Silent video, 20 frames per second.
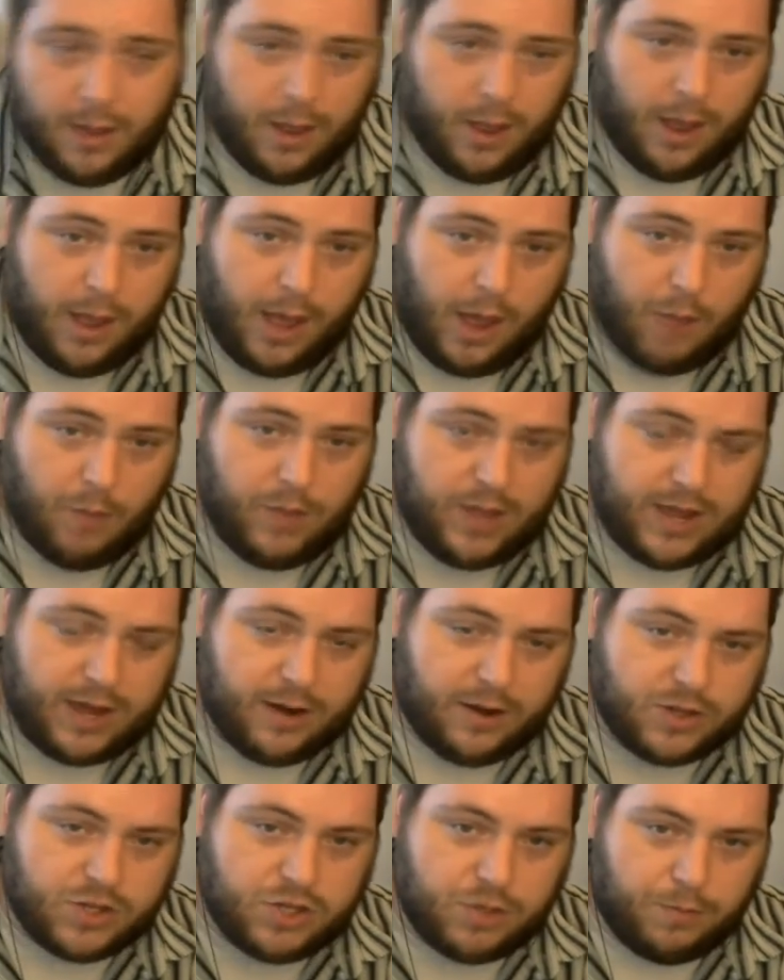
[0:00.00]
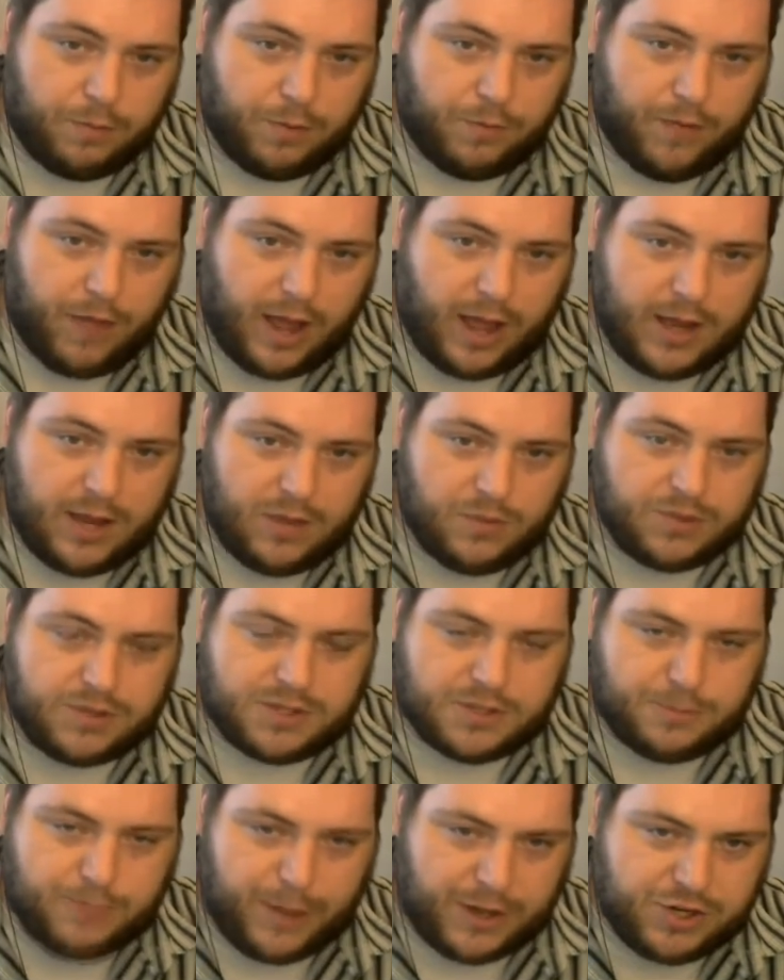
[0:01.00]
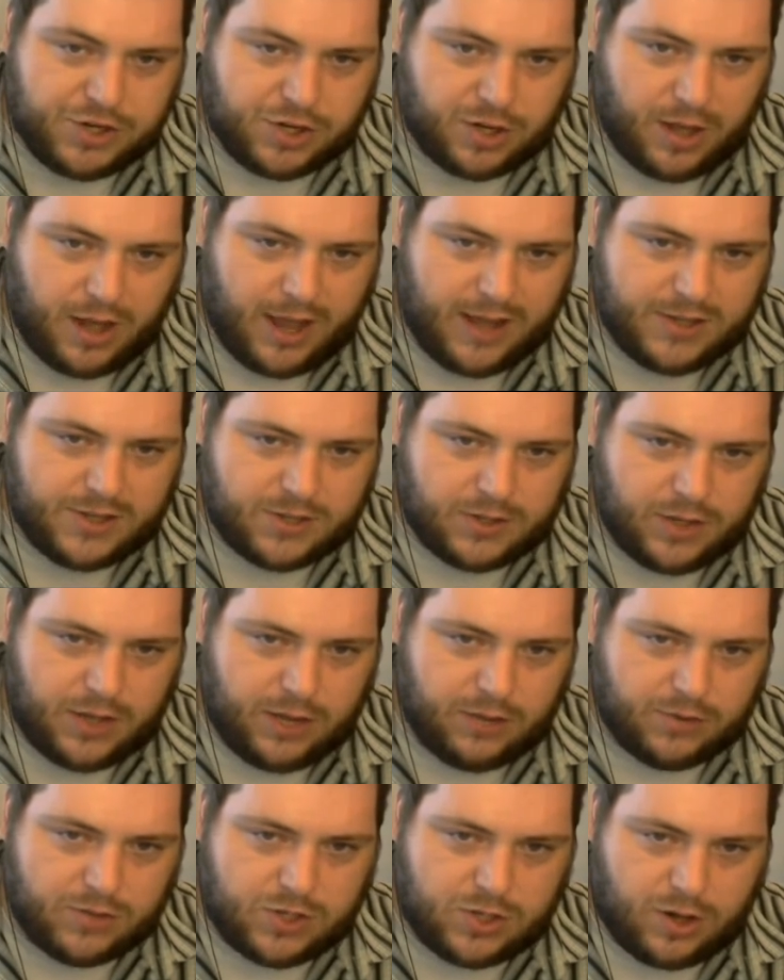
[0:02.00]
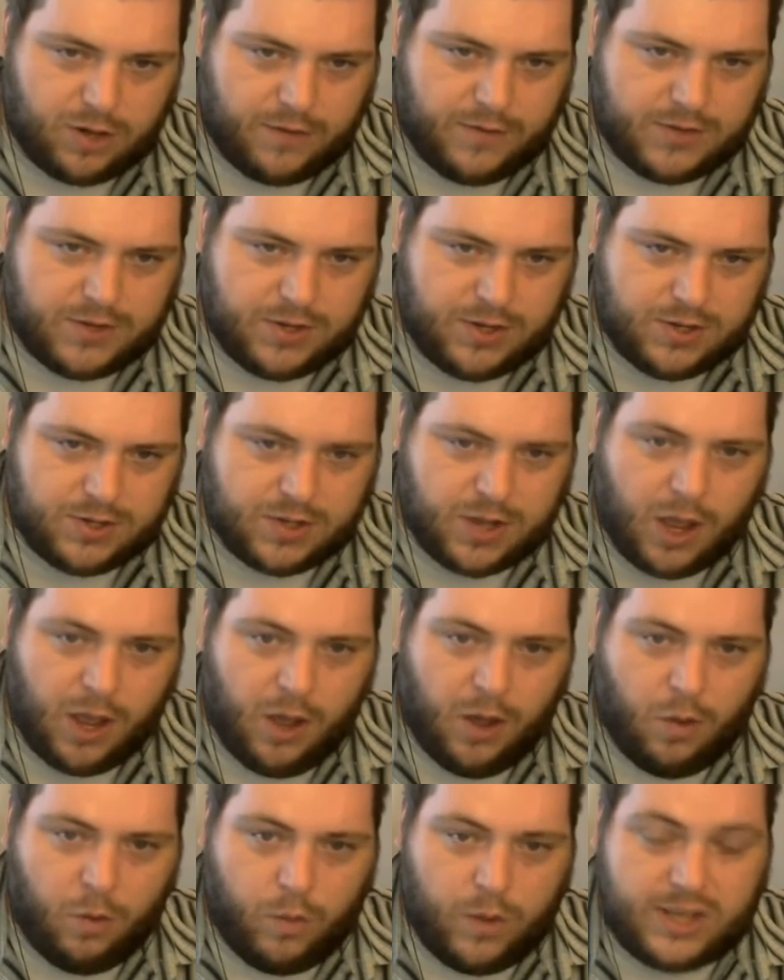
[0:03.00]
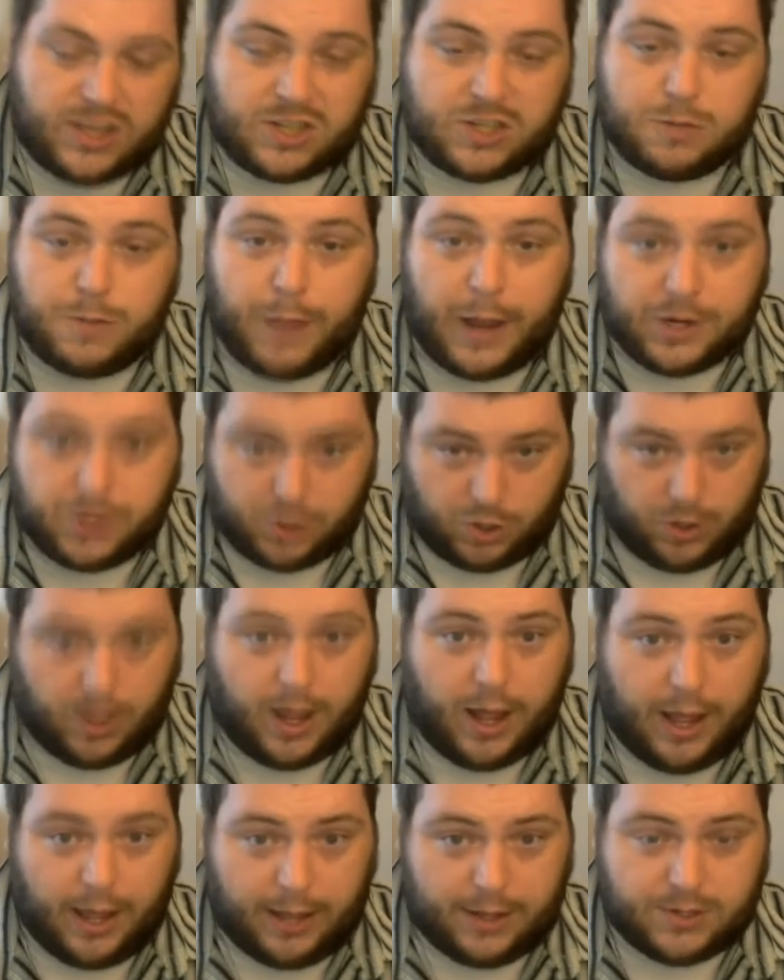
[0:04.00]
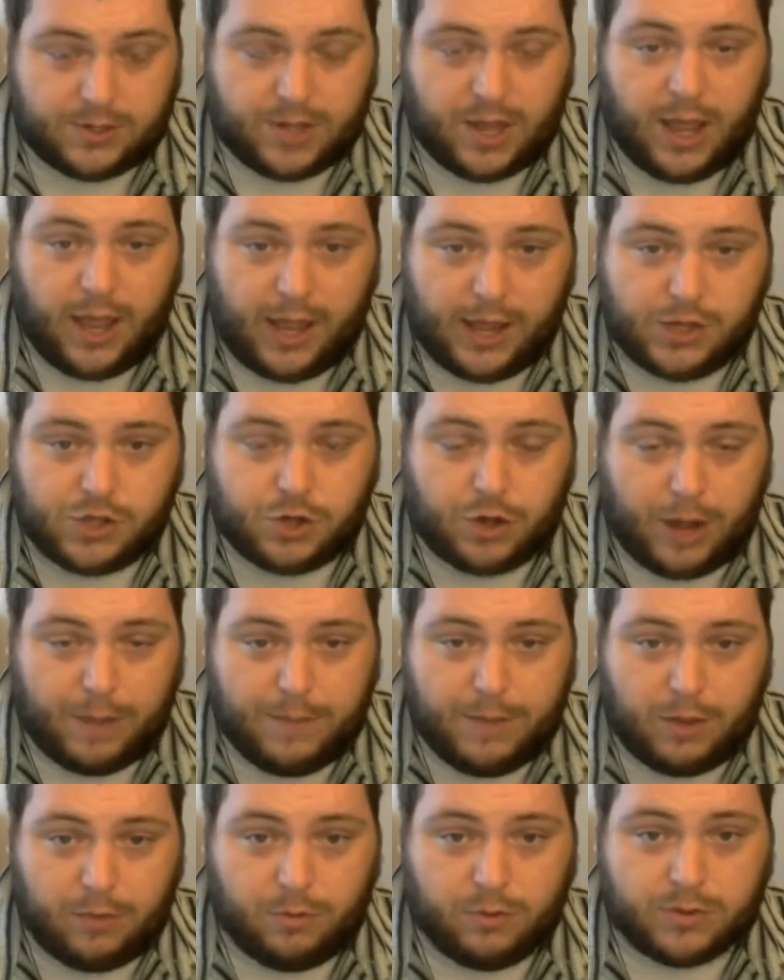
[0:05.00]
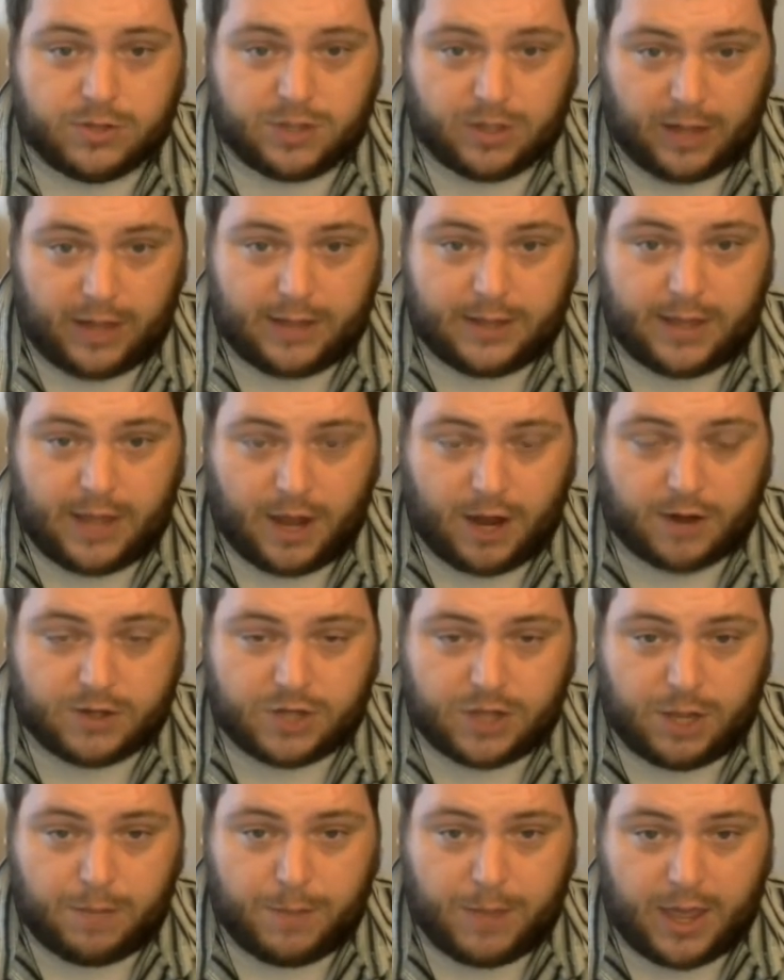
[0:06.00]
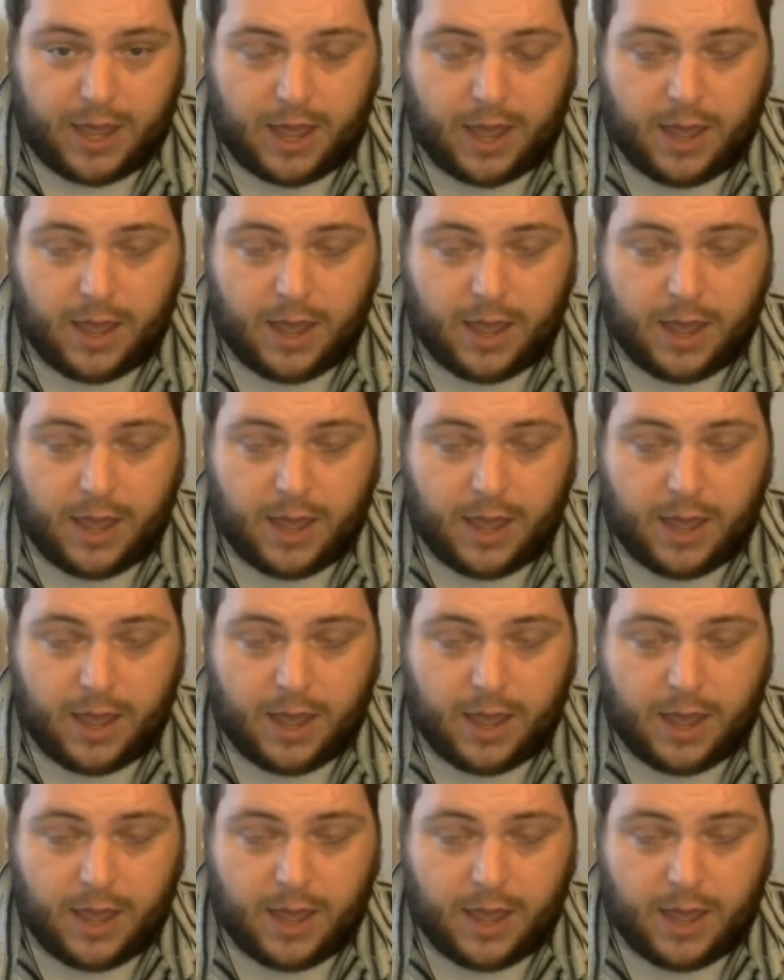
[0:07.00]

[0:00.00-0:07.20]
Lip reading: And we can also provide you specialized legal services. We specialize in tribunals like the RTB.